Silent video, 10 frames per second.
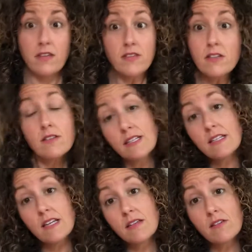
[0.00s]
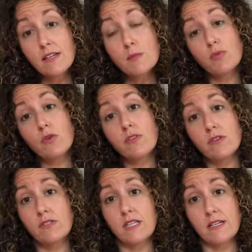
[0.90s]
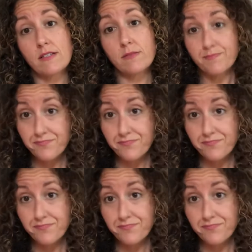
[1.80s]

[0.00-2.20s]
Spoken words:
then like explore those things.